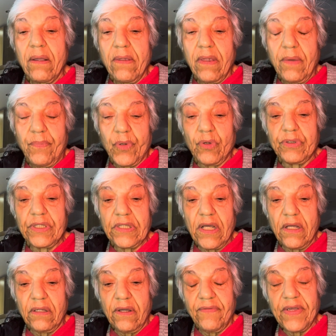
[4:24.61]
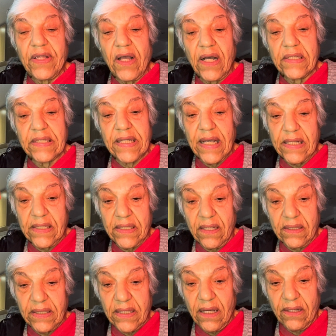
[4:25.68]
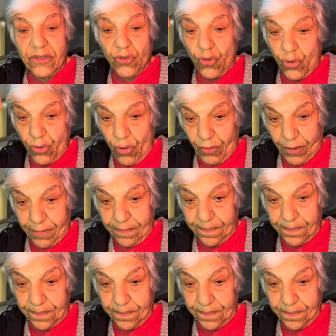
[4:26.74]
the prostate if it has cancer cells or not.